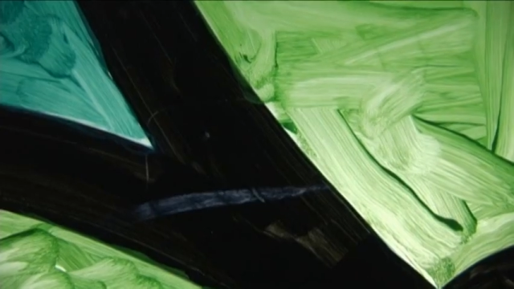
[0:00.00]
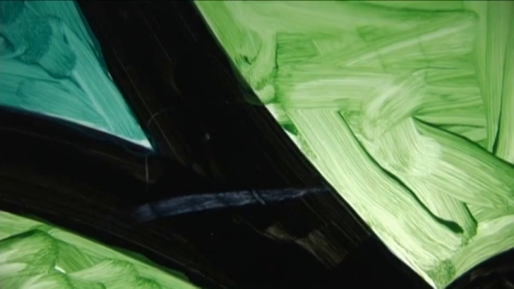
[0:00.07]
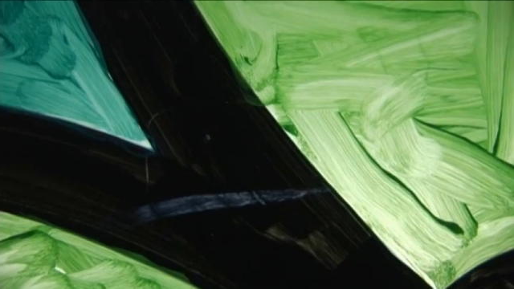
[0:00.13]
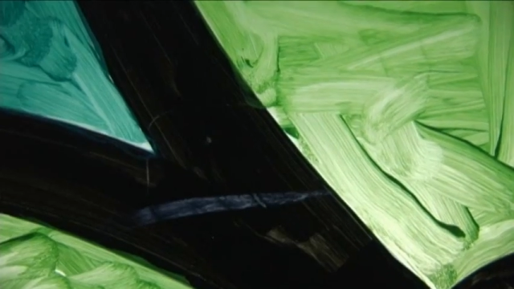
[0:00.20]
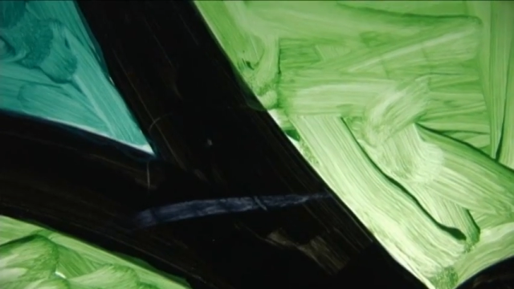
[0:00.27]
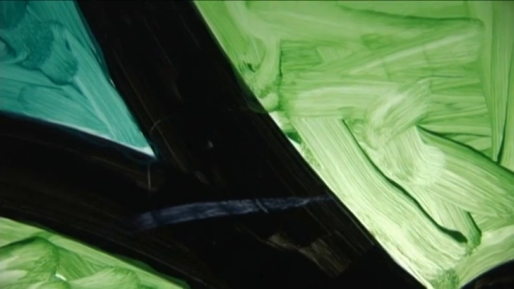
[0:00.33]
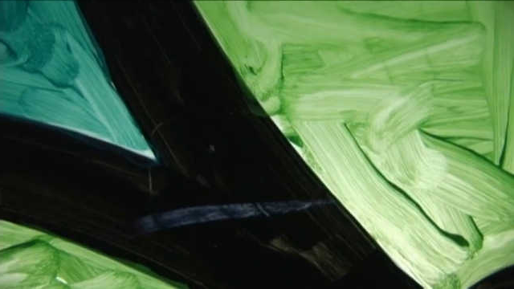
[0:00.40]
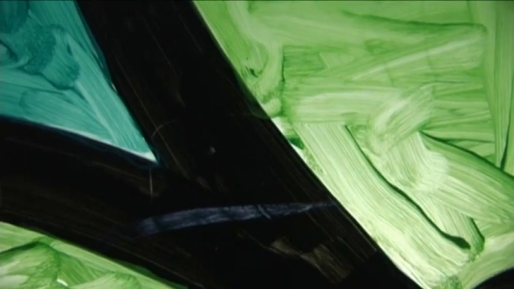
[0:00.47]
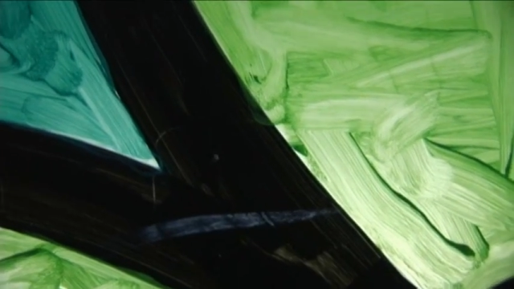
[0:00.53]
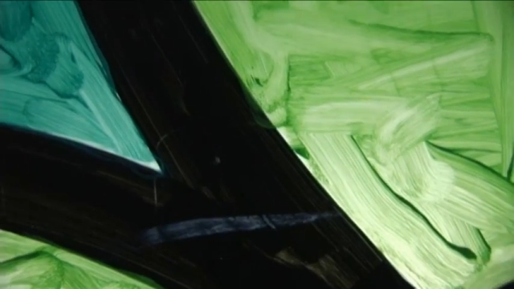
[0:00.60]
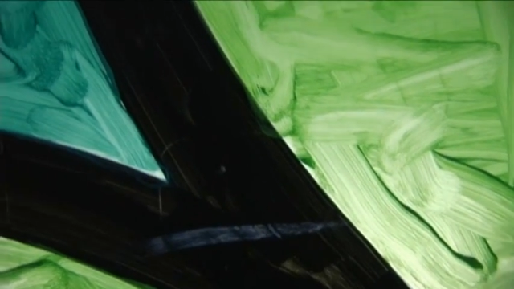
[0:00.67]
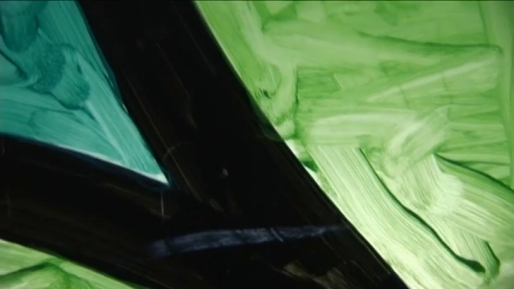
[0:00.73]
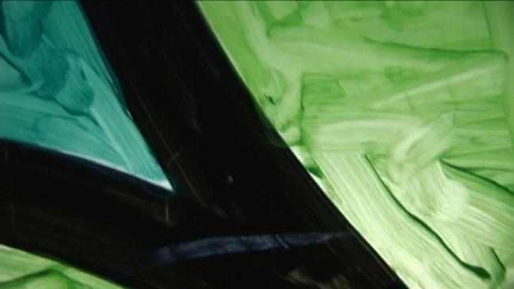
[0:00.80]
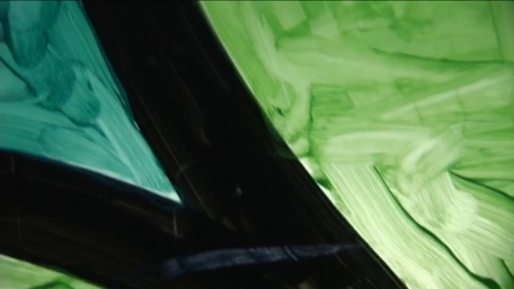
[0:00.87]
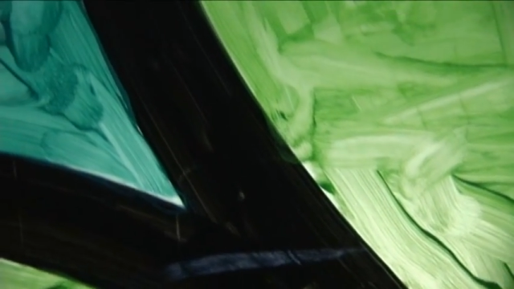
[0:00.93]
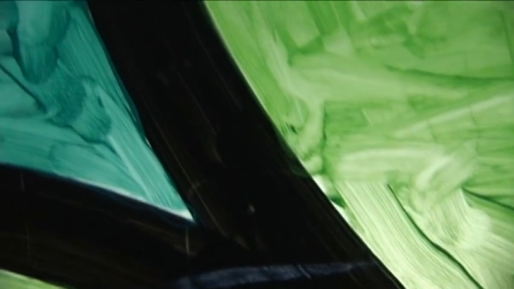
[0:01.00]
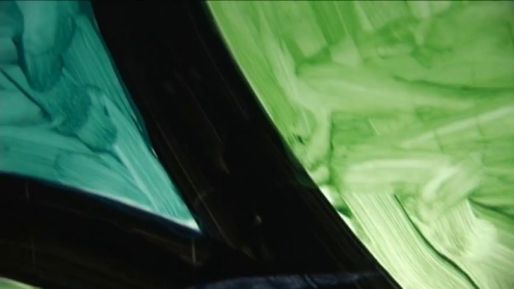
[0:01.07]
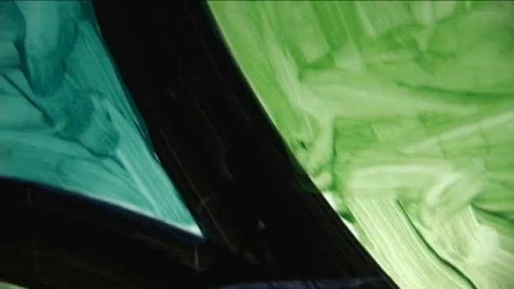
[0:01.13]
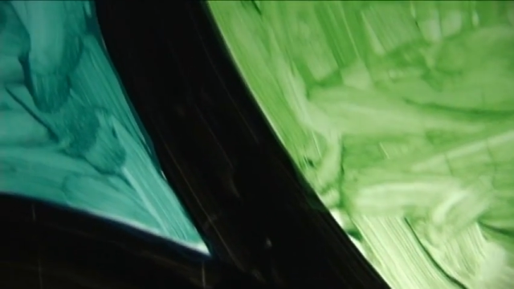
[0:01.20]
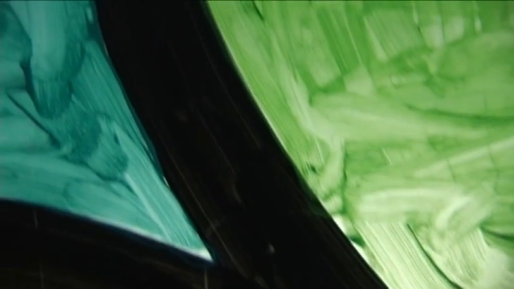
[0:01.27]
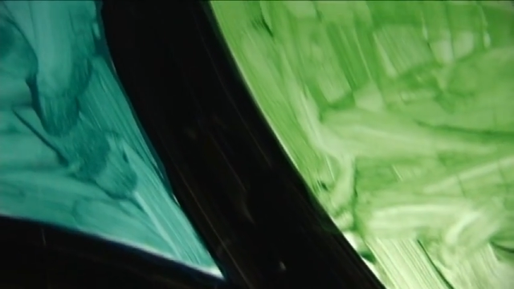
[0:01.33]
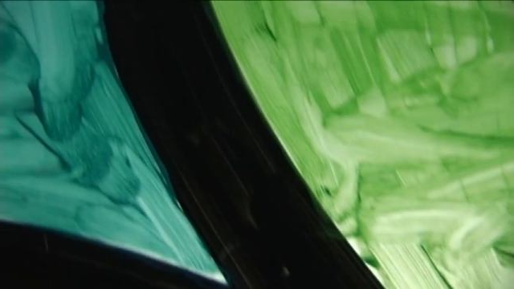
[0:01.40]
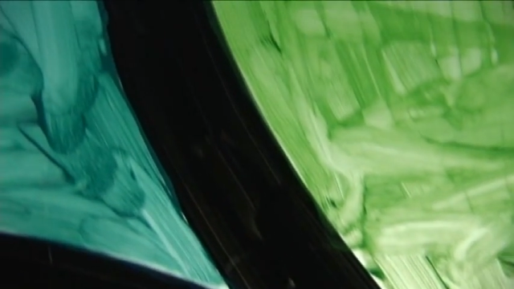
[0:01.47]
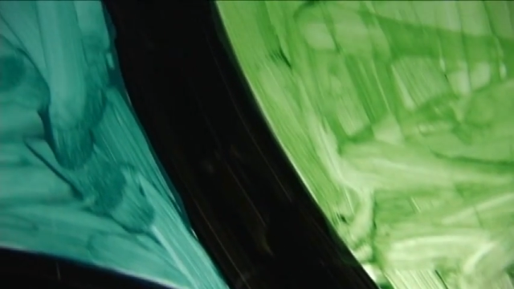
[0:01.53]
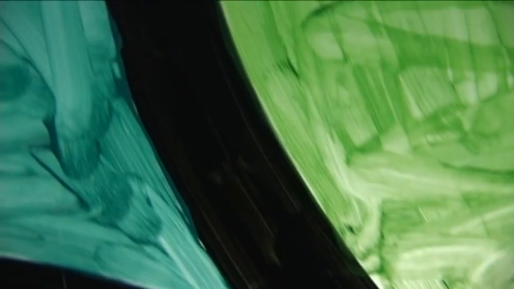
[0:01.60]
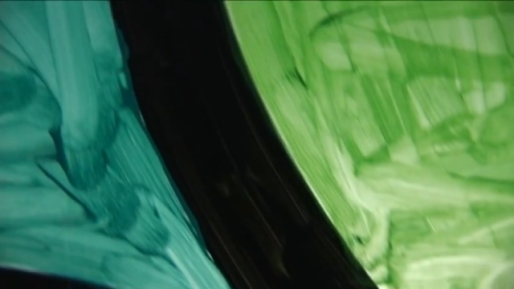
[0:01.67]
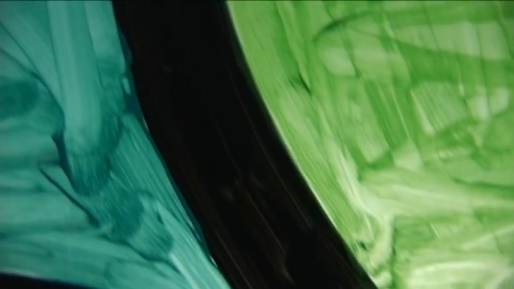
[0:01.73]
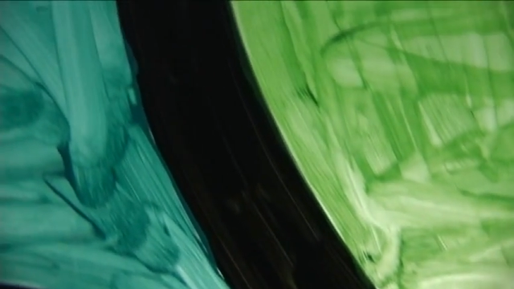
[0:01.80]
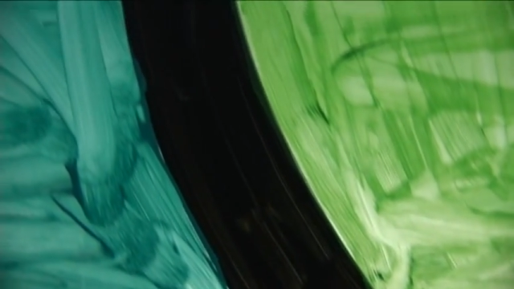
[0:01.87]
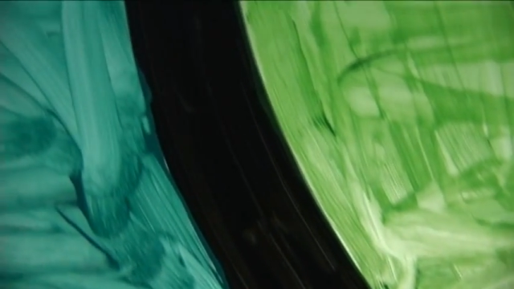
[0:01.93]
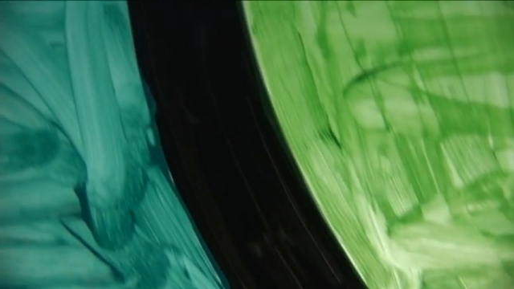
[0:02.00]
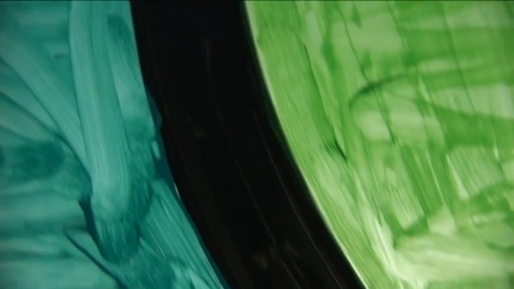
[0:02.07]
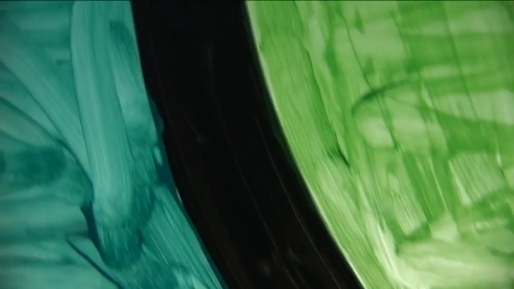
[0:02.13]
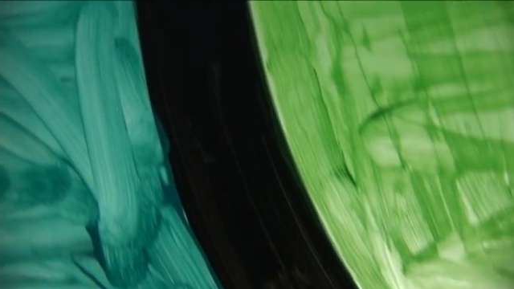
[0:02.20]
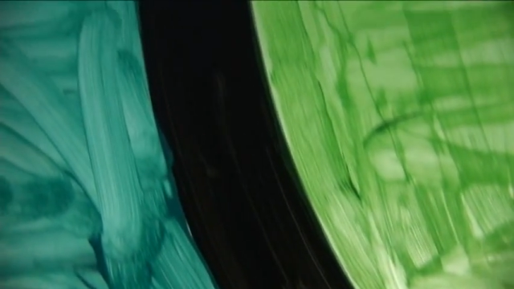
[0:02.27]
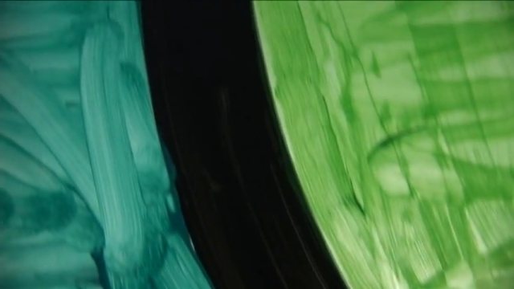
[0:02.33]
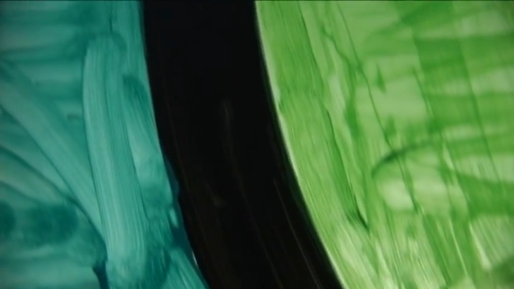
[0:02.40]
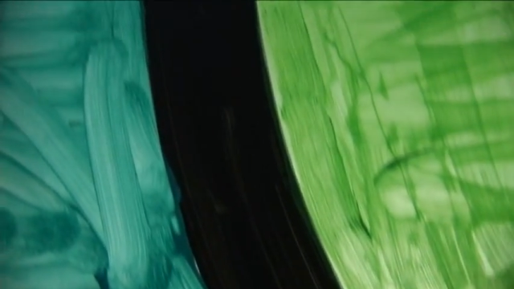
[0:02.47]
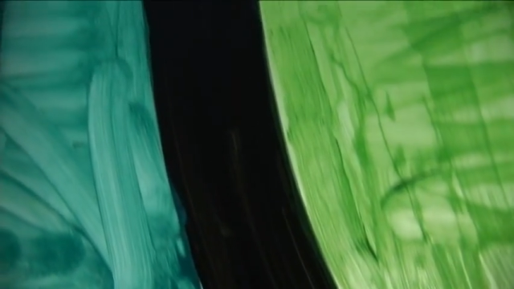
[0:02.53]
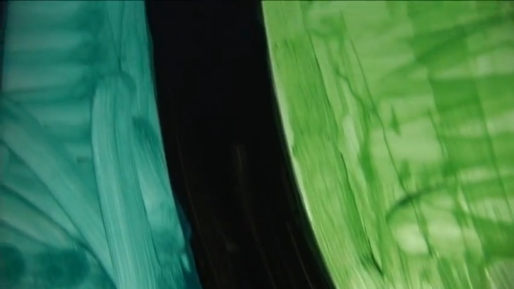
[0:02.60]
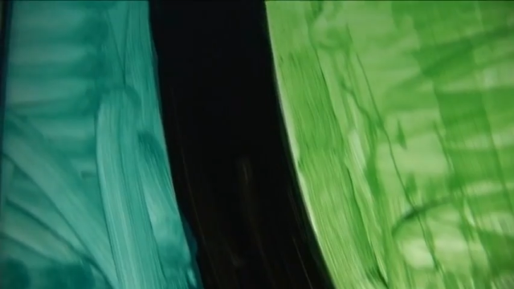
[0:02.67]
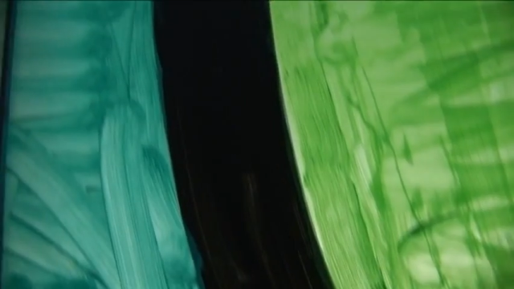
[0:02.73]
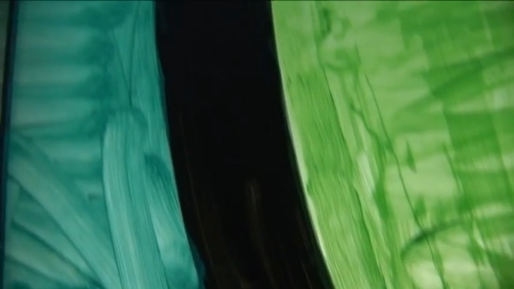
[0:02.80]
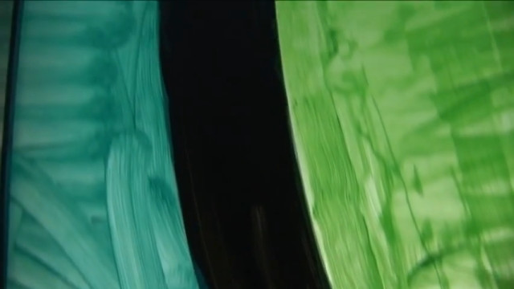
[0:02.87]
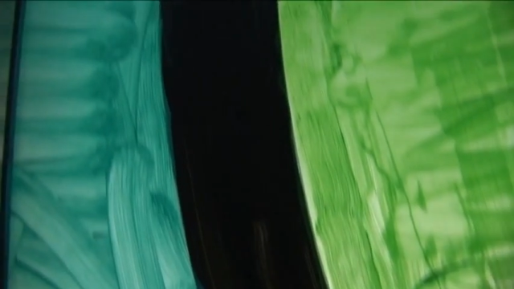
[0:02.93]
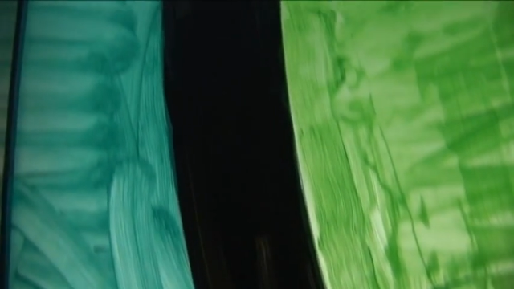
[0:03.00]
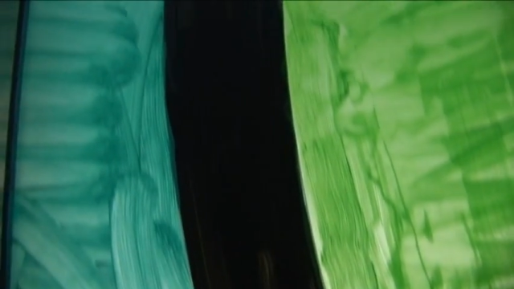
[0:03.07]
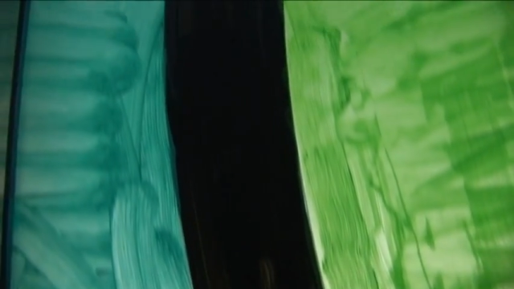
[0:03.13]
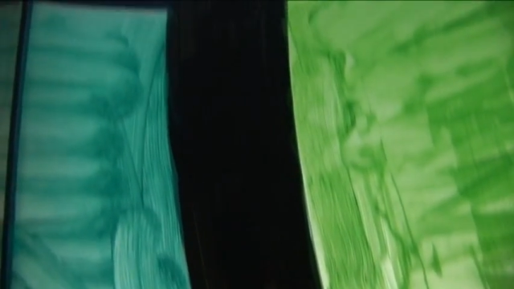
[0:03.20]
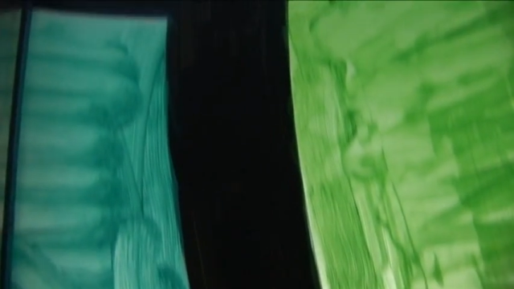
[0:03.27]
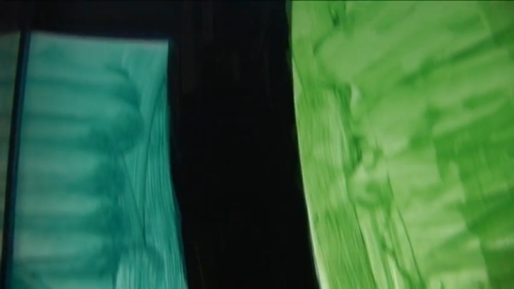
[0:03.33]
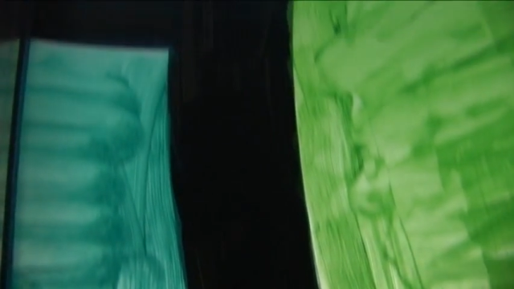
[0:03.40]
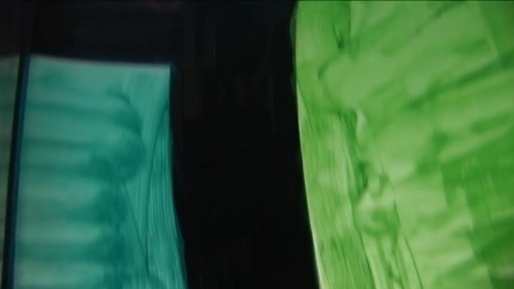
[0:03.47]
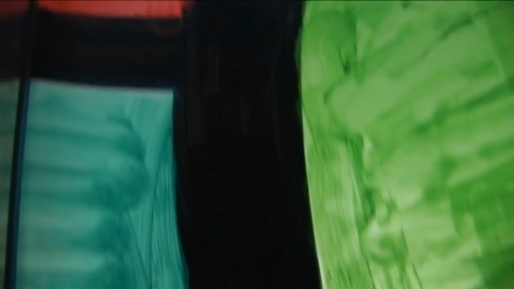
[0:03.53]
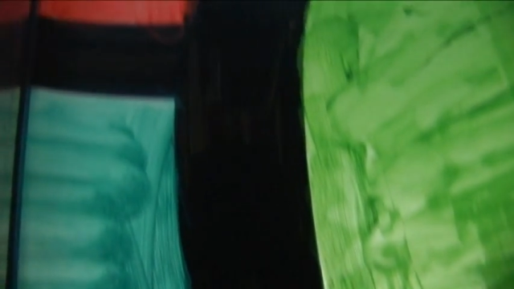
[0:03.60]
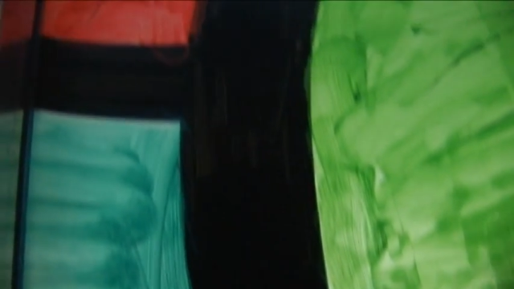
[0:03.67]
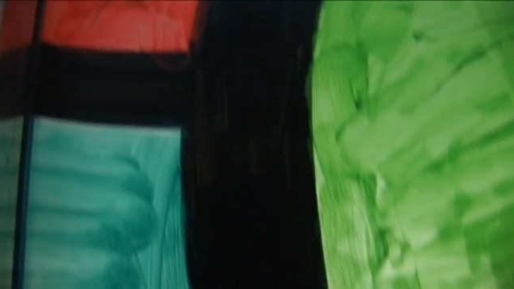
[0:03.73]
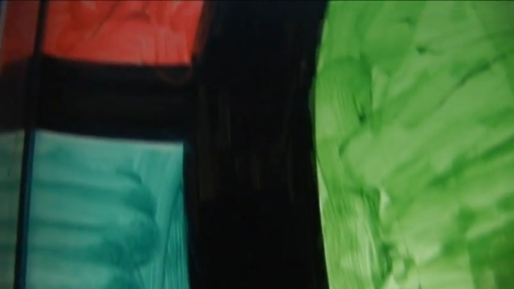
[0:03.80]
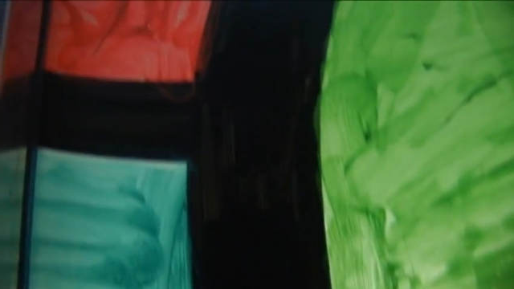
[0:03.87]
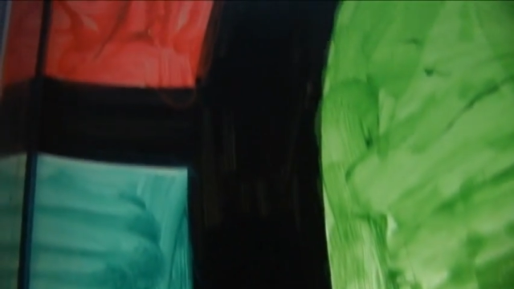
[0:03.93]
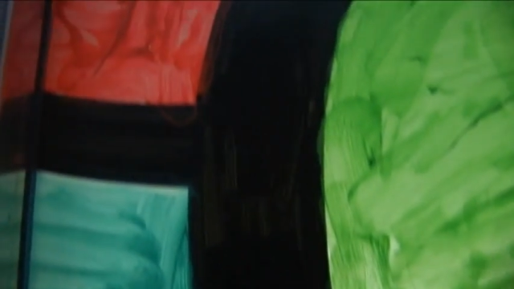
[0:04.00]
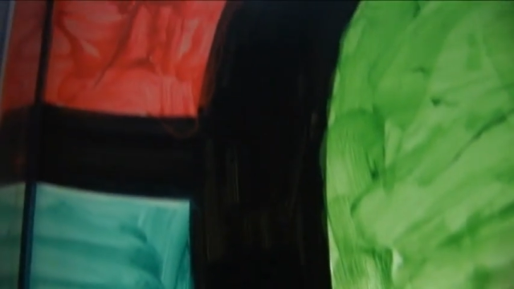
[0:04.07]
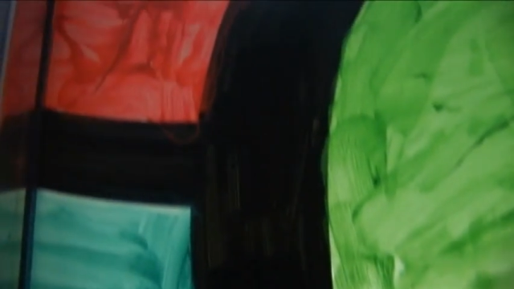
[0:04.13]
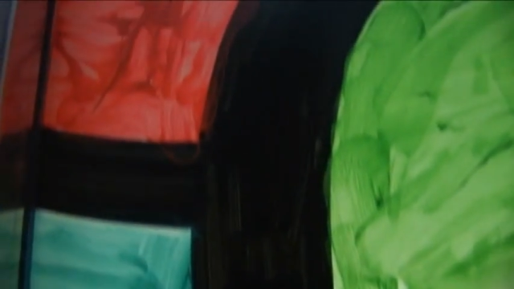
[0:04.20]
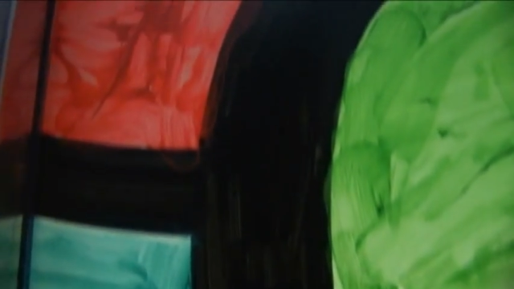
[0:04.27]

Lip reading: No face is visible, so there are no lips to read.